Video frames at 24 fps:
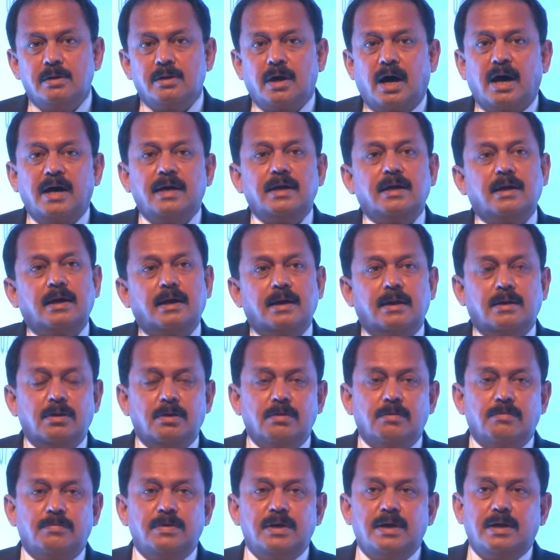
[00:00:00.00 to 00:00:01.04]
I
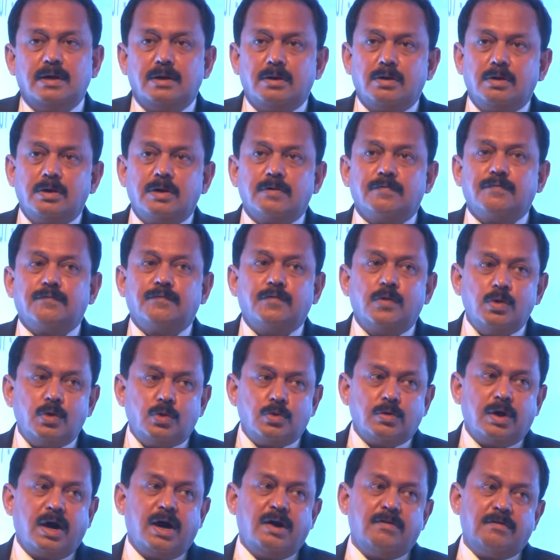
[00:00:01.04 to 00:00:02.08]
cannot, we cannot afford
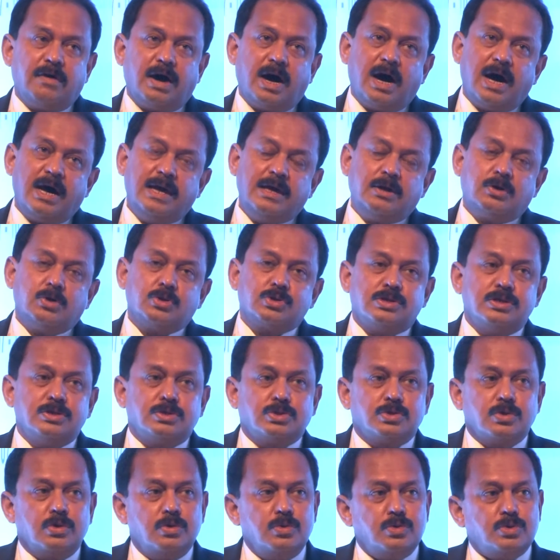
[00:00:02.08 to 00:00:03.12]
to have a high costly
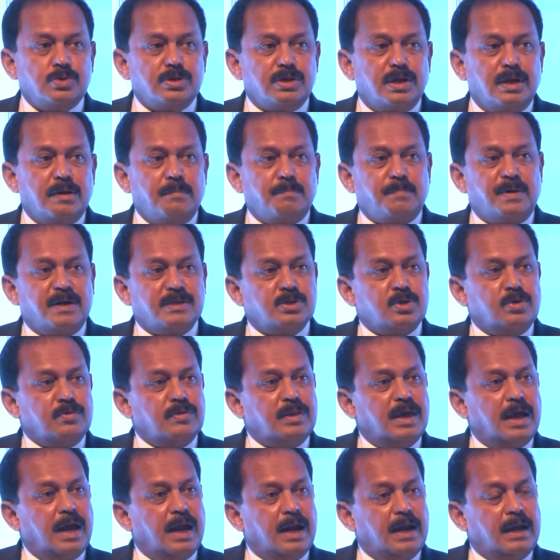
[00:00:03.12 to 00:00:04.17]
solution and pass on
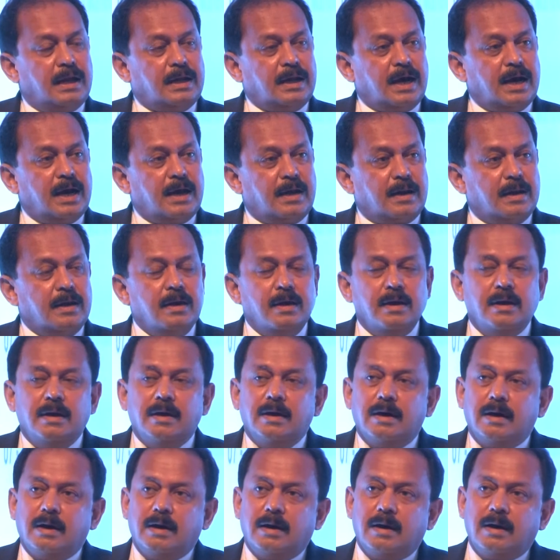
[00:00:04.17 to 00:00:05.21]
the entire
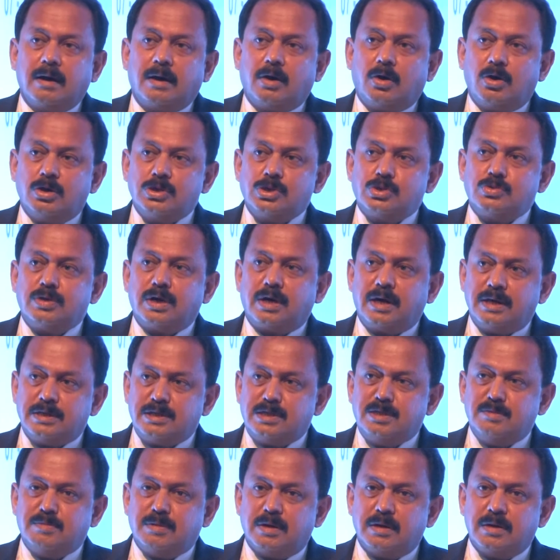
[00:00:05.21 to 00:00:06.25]
uh, cost to the
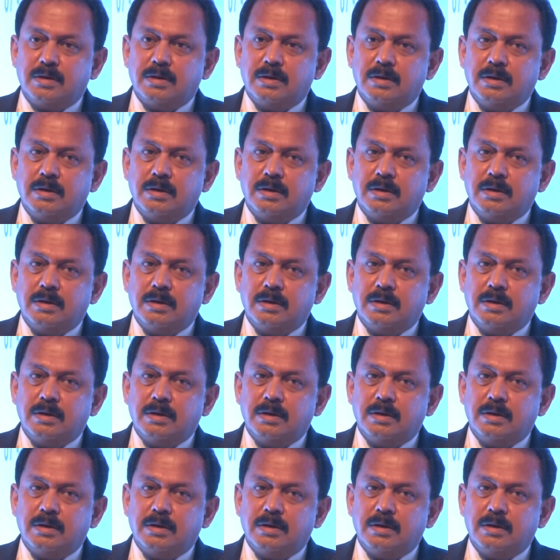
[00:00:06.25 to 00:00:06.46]
customer.